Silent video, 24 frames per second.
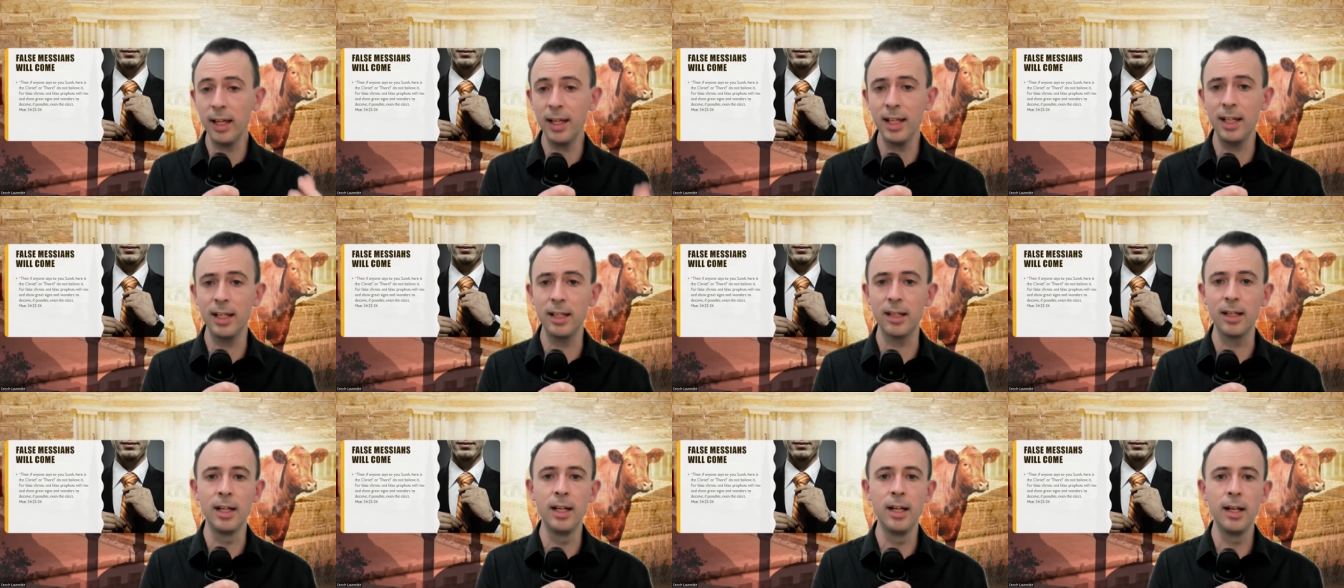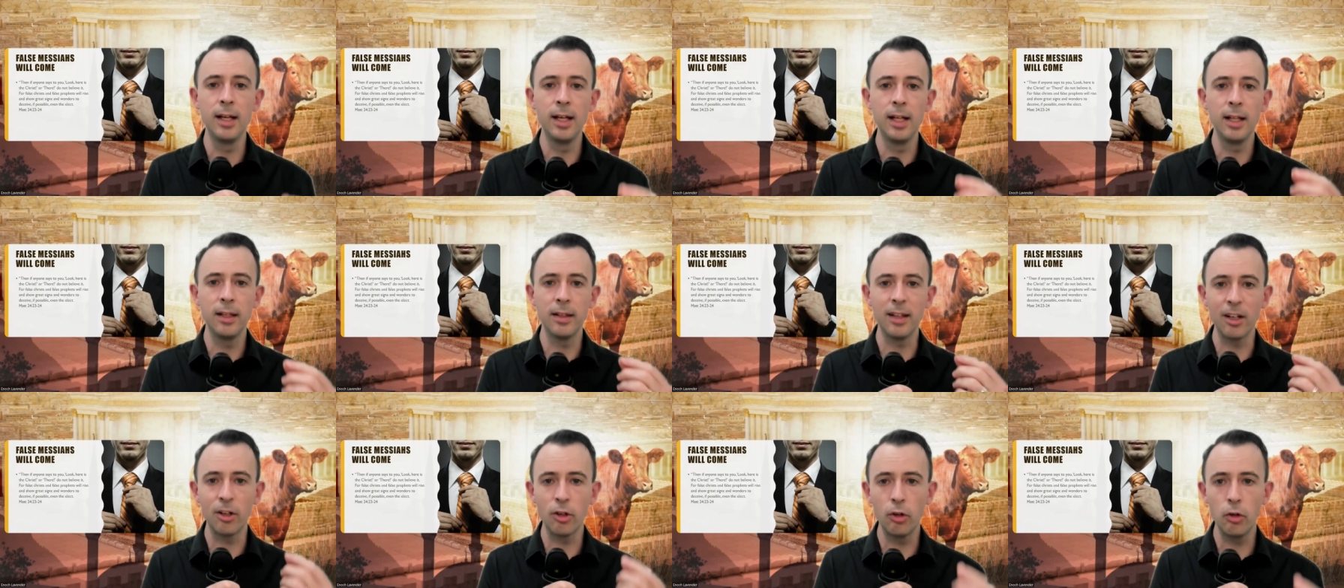heed
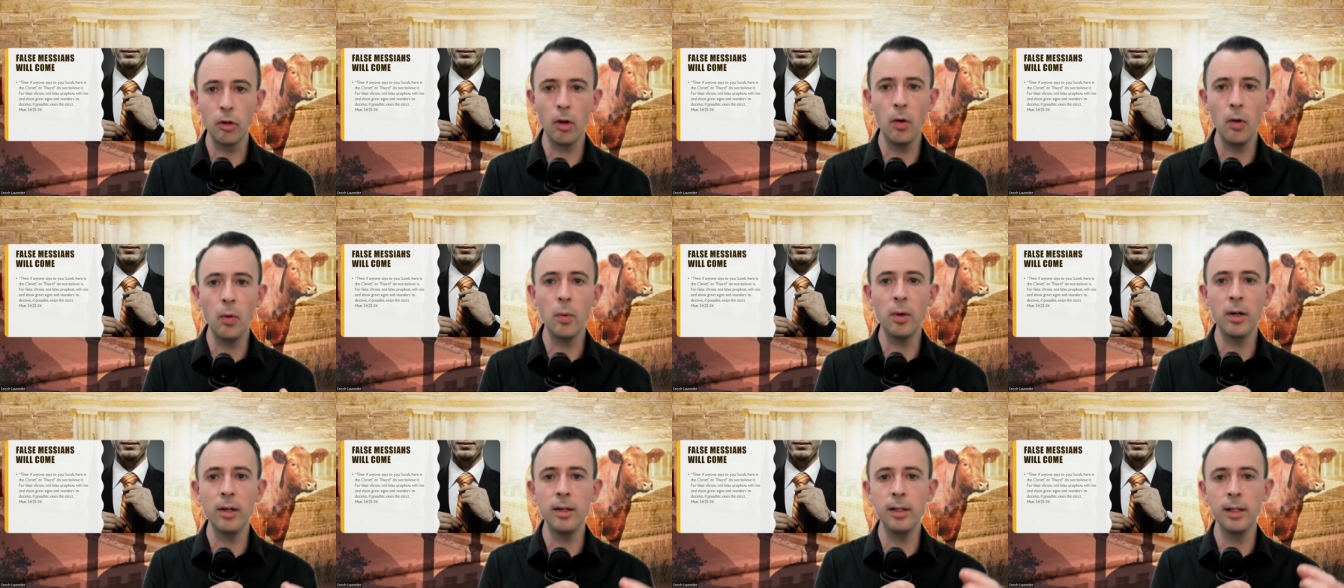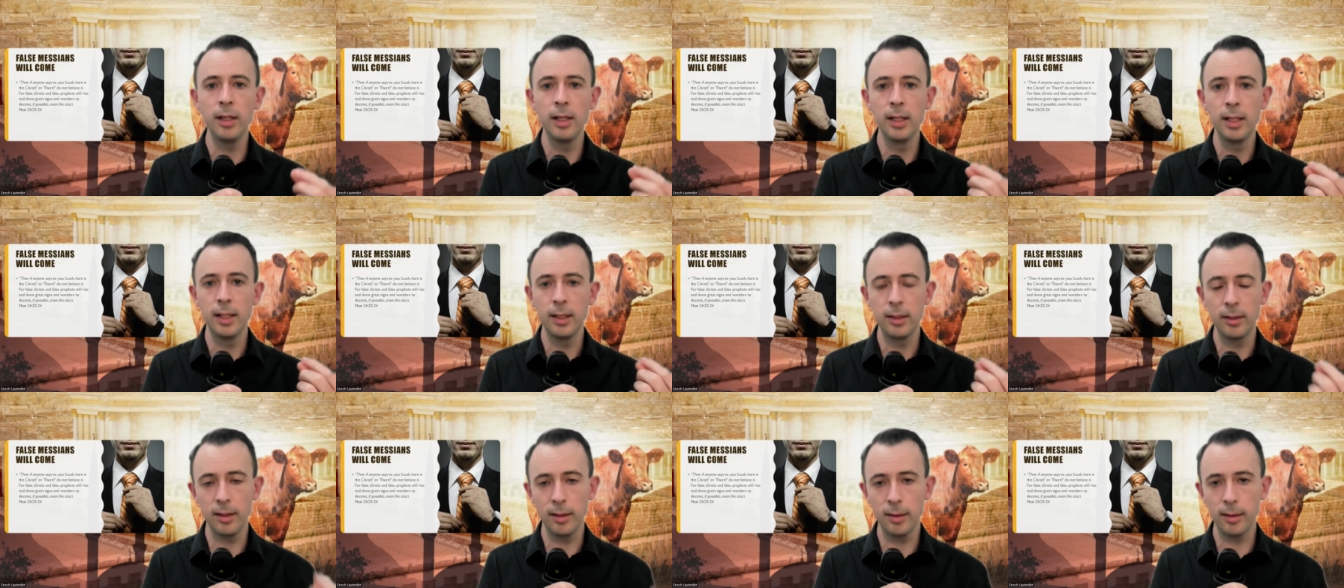that no one
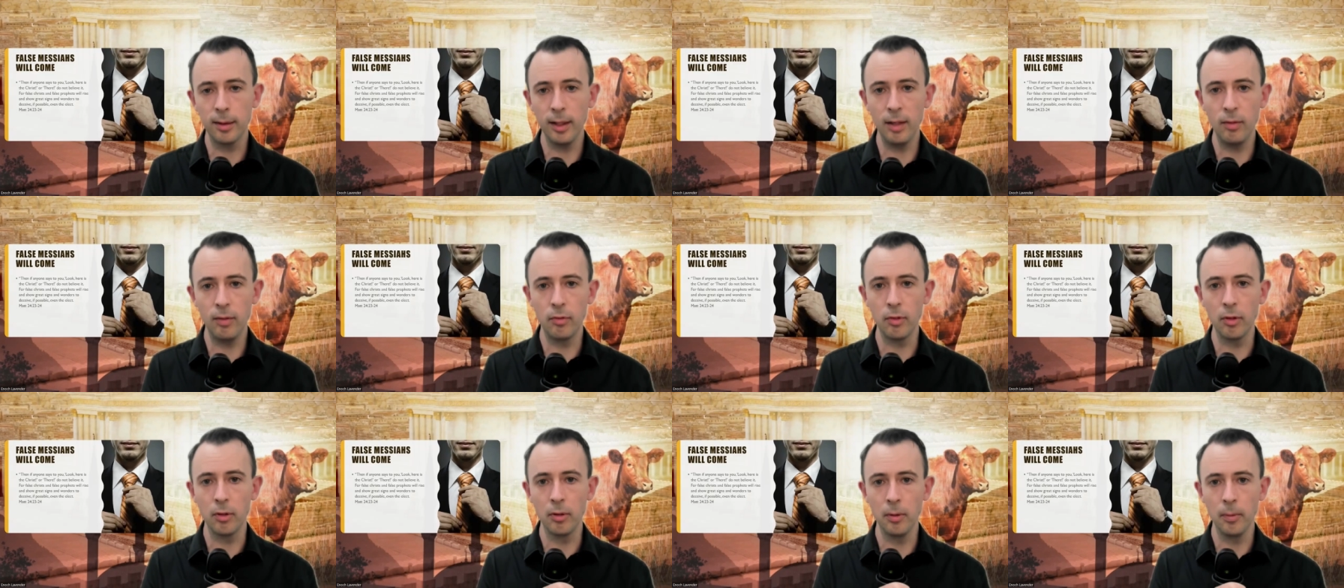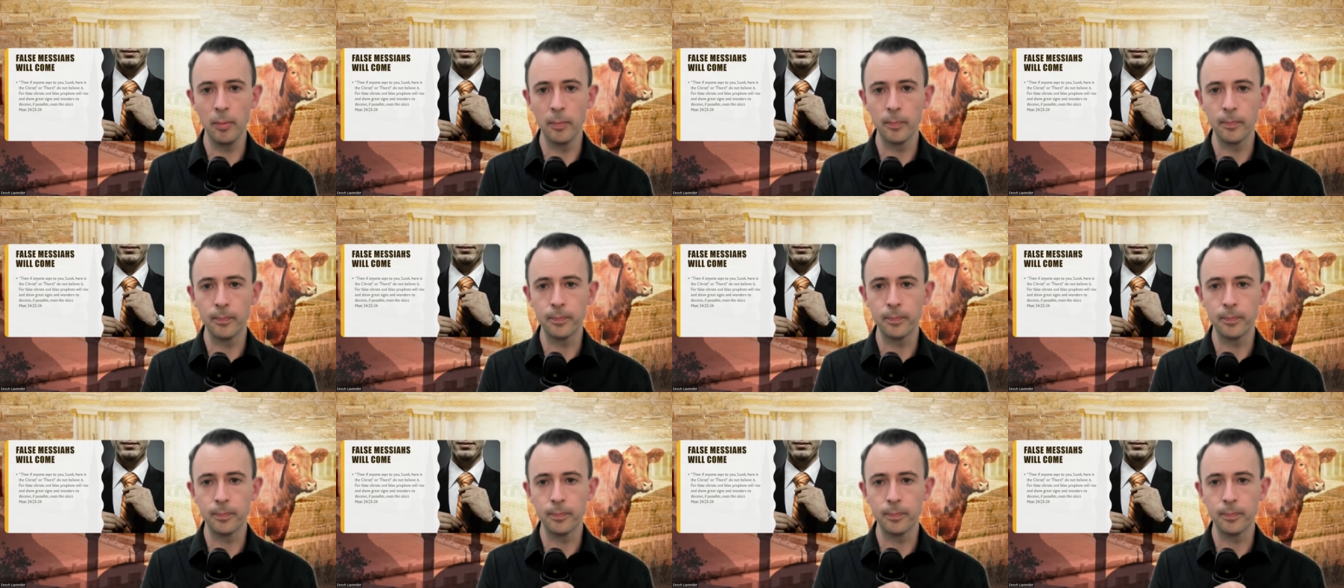deceive you.